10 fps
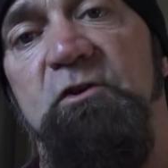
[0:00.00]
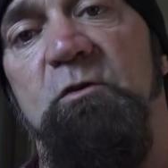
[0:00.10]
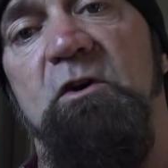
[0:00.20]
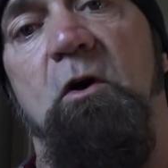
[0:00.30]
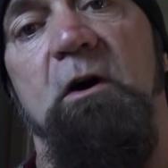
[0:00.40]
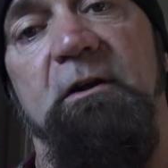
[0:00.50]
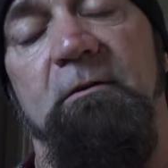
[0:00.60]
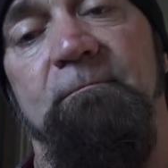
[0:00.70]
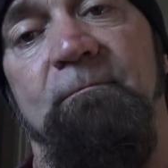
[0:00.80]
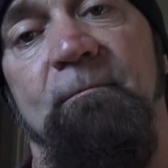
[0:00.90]
you're doing cardio,
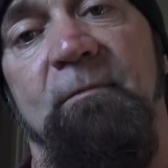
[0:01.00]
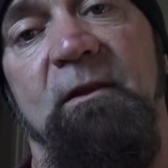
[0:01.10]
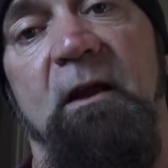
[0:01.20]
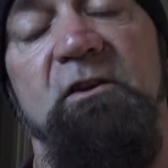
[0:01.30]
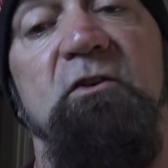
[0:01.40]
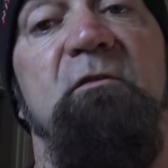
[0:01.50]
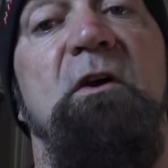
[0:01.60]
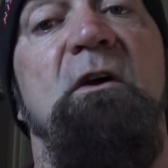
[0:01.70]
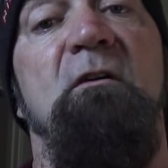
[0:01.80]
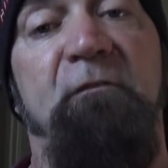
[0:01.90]
and you're,
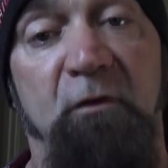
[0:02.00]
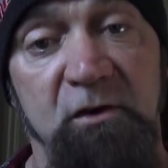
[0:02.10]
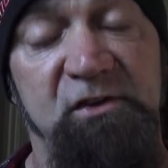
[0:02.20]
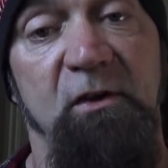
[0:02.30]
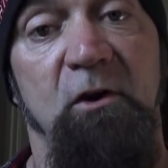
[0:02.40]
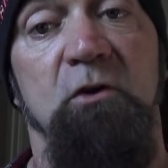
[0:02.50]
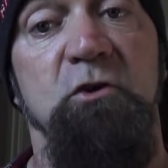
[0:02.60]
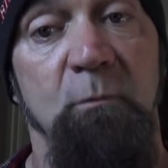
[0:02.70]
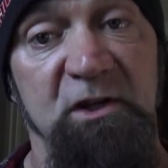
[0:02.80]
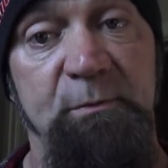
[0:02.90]
first of all,
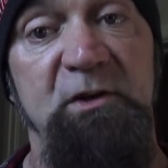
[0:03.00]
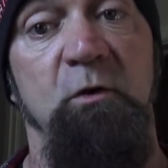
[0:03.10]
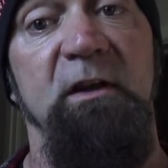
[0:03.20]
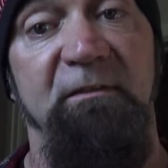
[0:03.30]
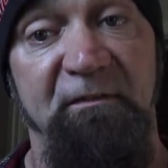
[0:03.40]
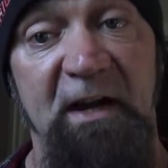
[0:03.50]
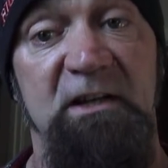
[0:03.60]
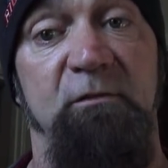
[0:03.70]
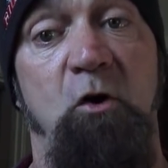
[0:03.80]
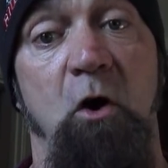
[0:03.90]
you must be doing
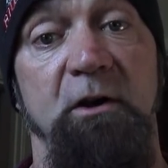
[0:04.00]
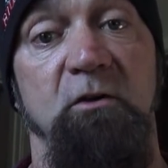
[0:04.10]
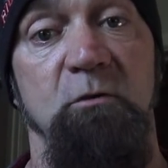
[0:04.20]
effective cardio.